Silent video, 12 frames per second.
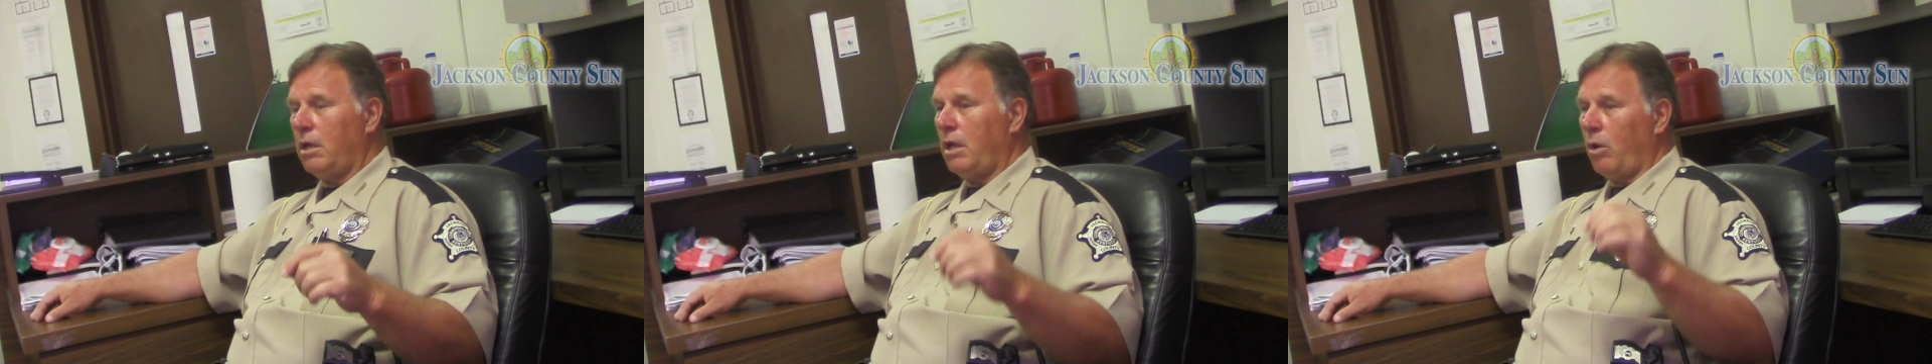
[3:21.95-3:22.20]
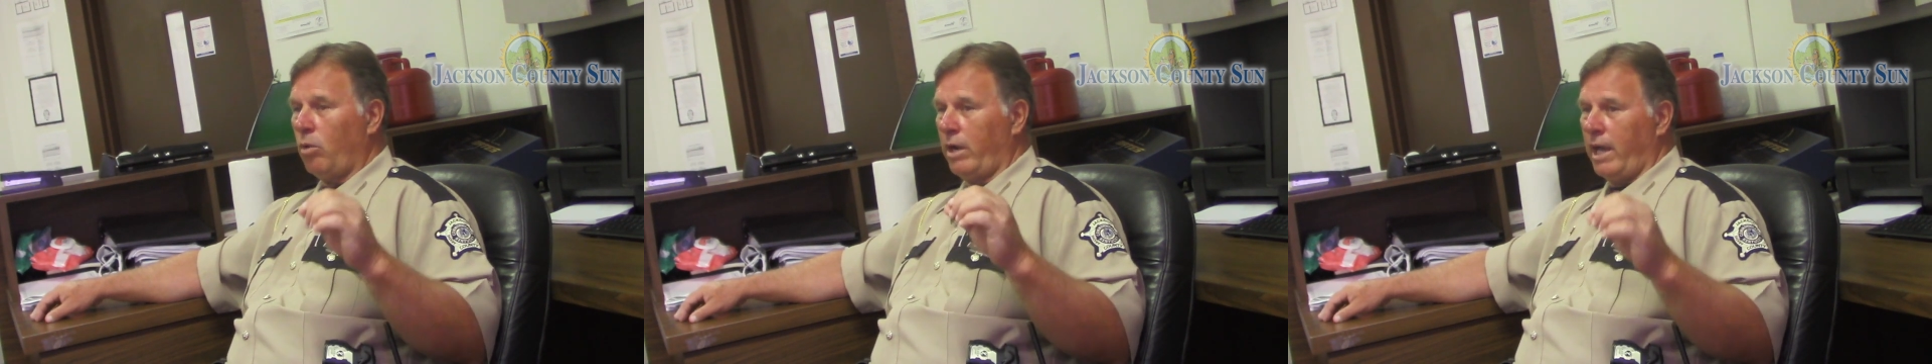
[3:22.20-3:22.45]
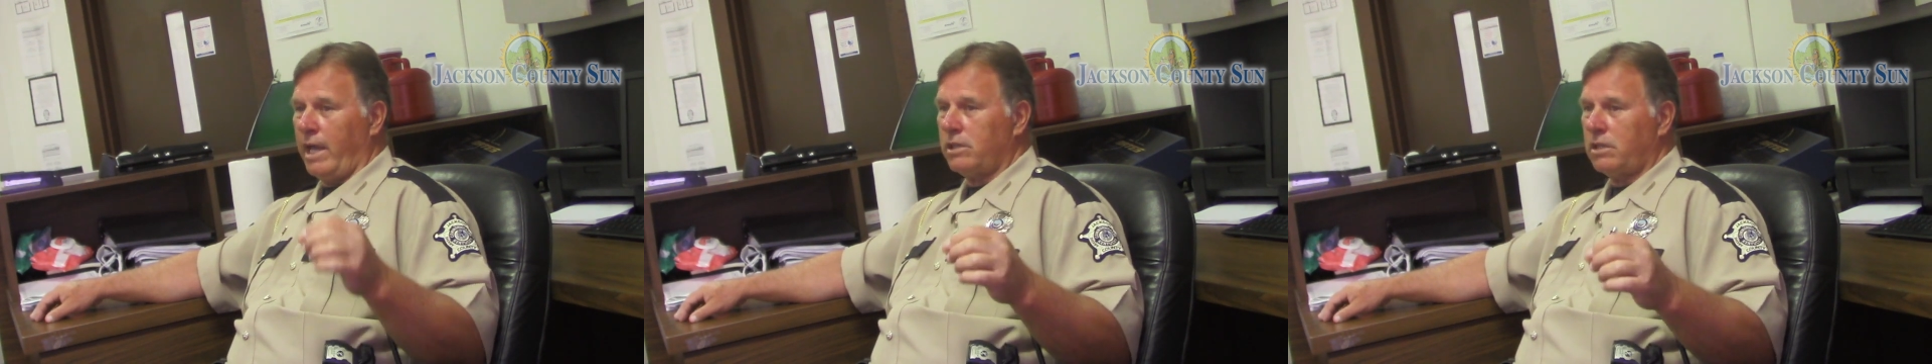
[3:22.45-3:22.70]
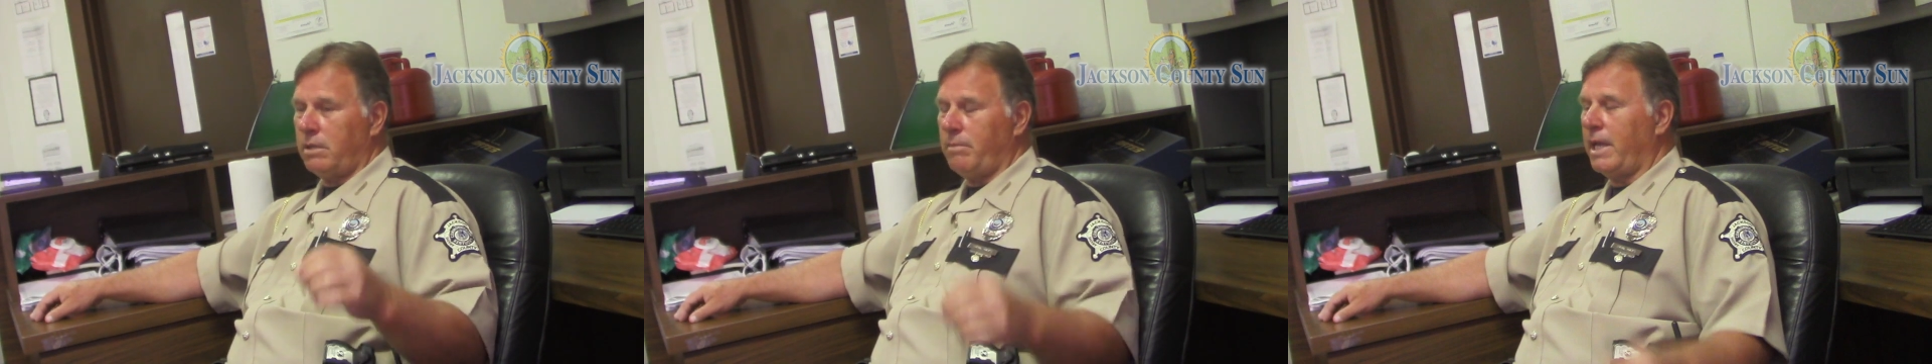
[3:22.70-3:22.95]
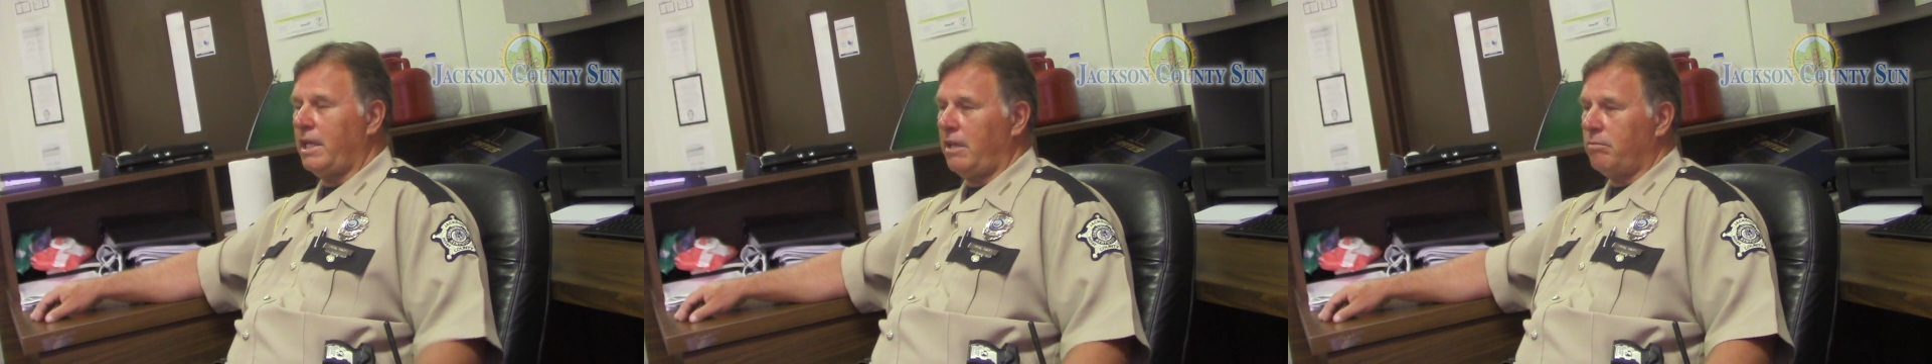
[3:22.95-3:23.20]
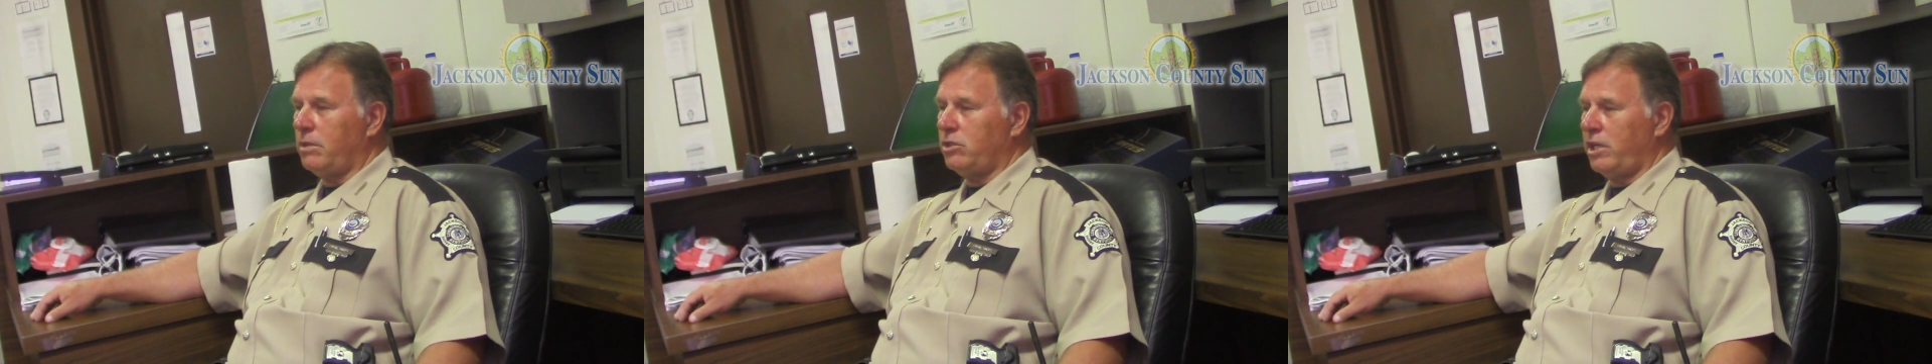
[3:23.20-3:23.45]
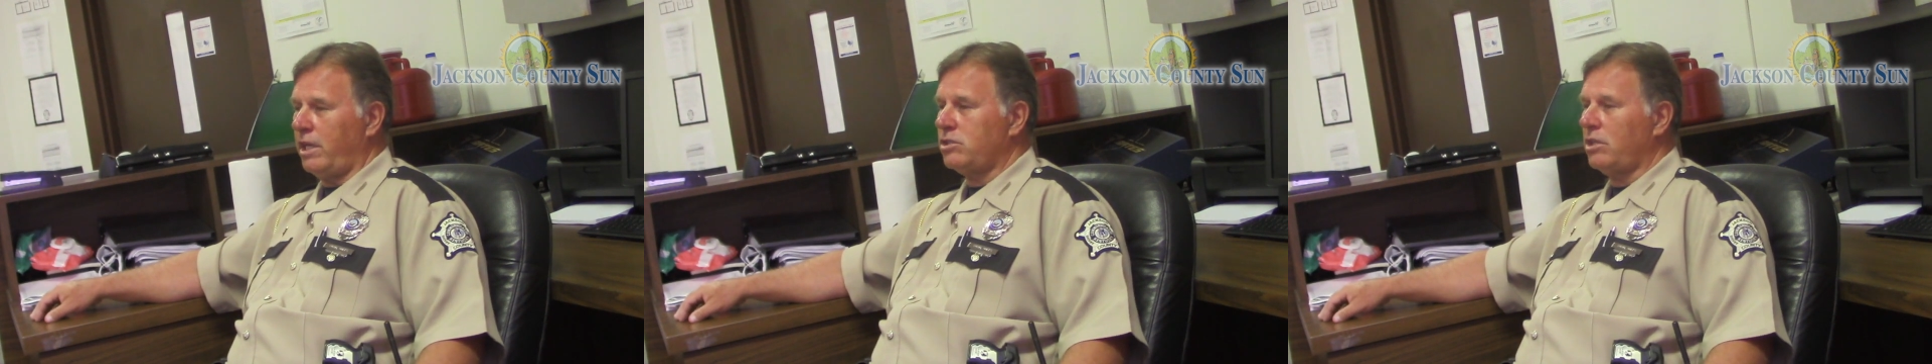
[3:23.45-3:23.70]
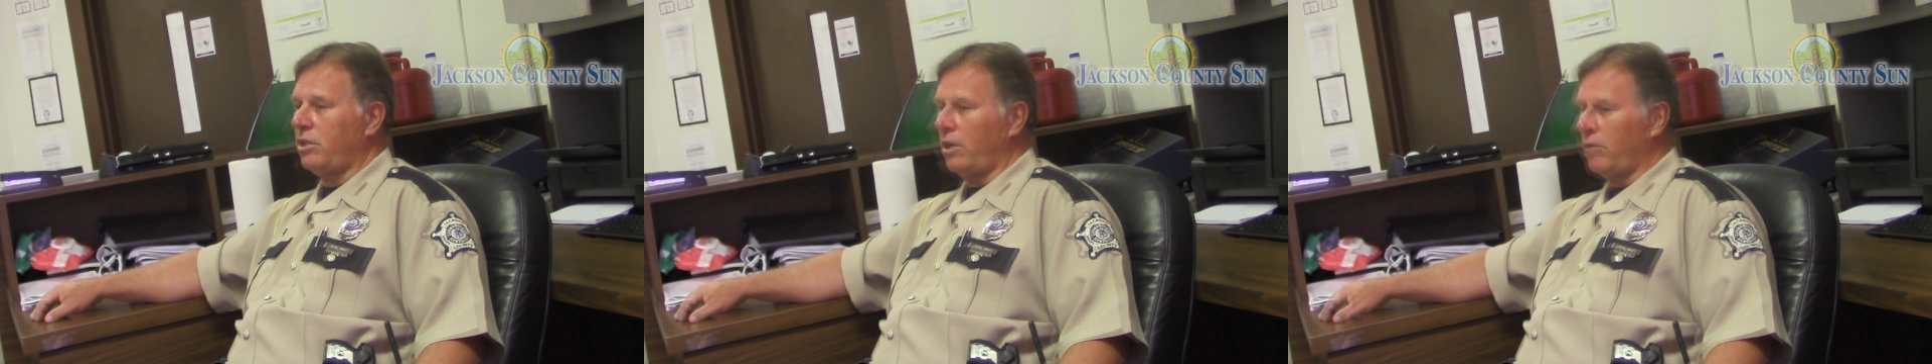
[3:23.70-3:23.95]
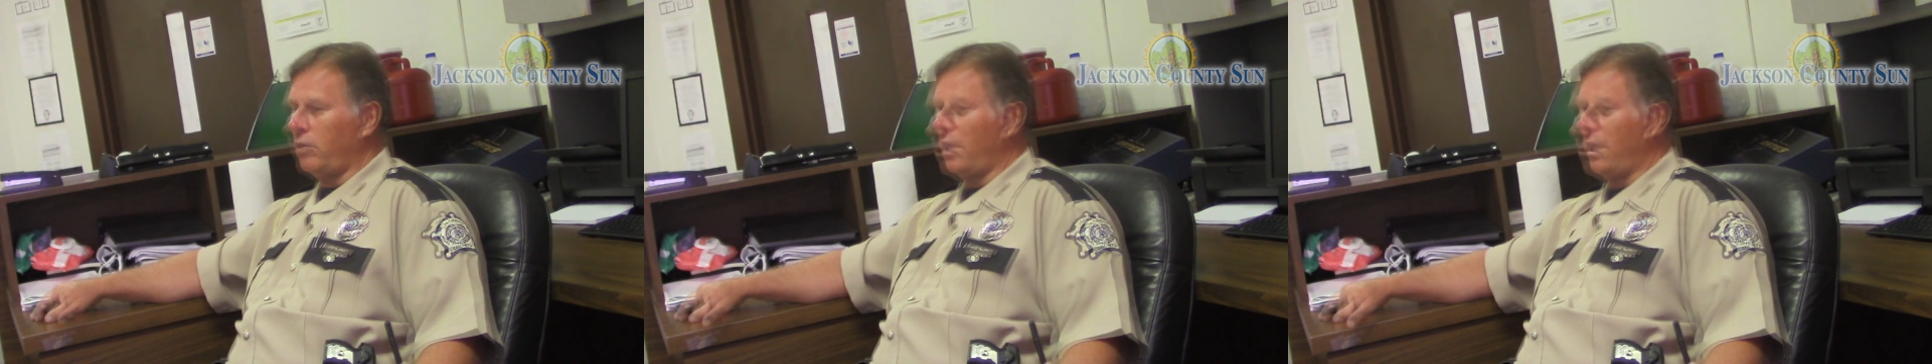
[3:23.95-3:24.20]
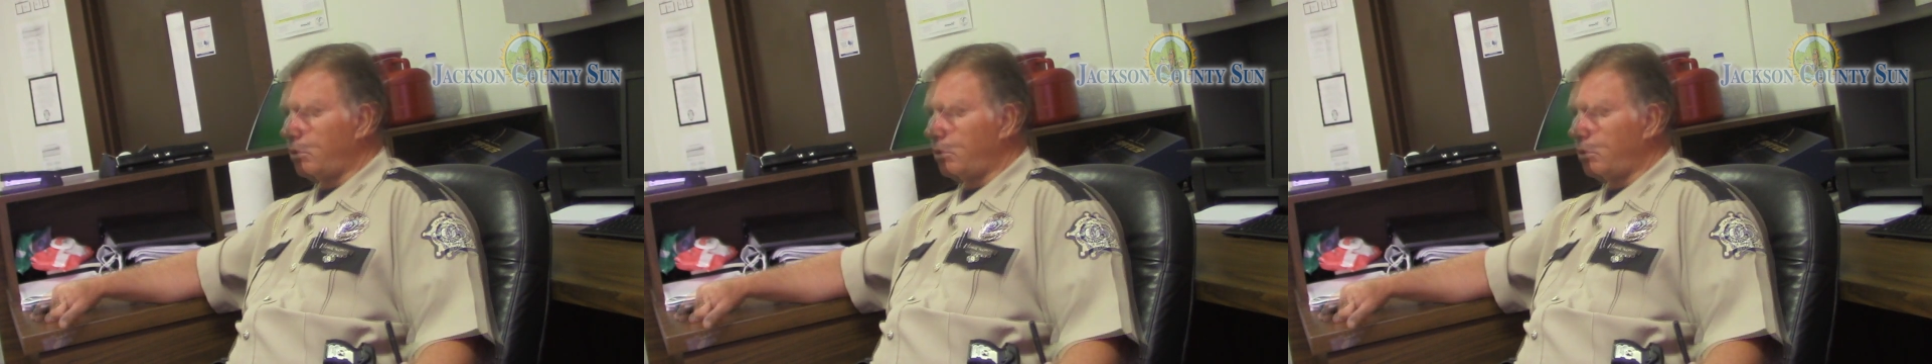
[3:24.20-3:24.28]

or it actually may give them a chance to turn their life